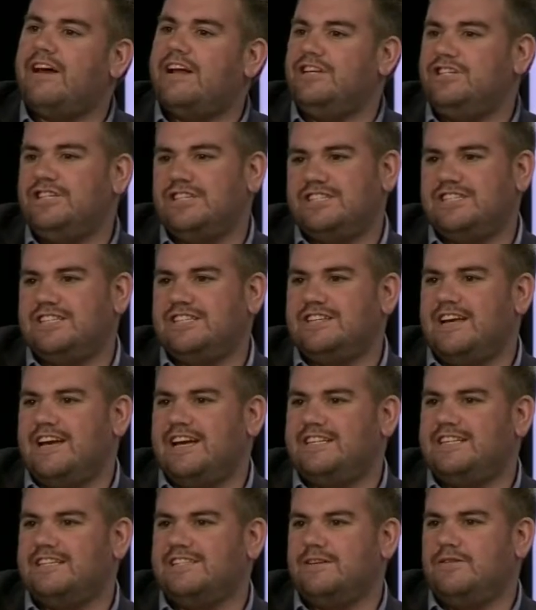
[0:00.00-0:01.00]
and just
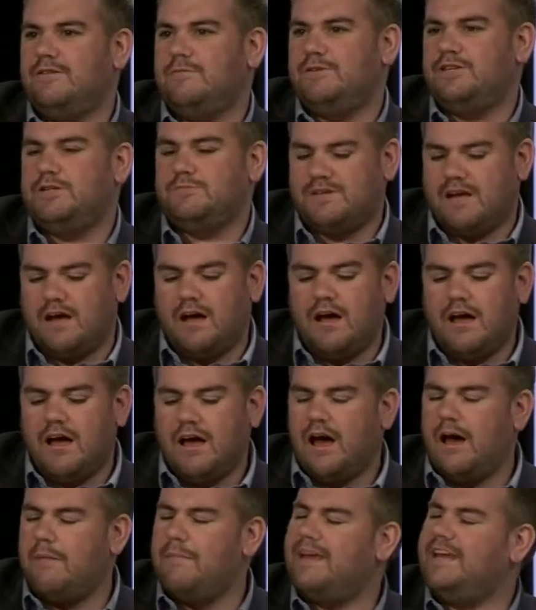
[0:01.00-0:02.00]
society, and so the bishops are
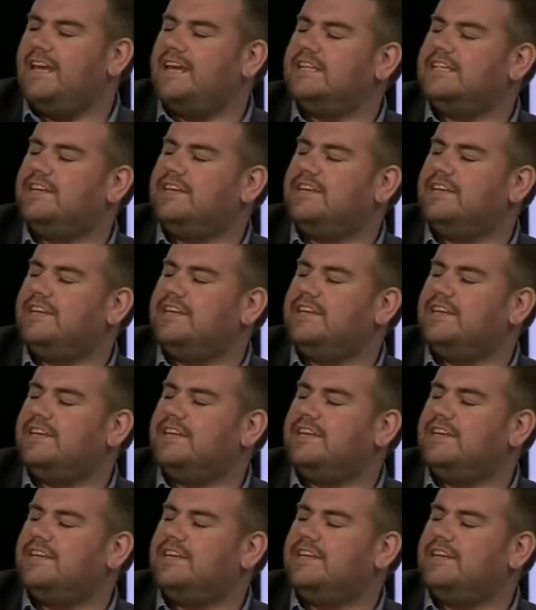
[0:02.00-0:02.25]
making a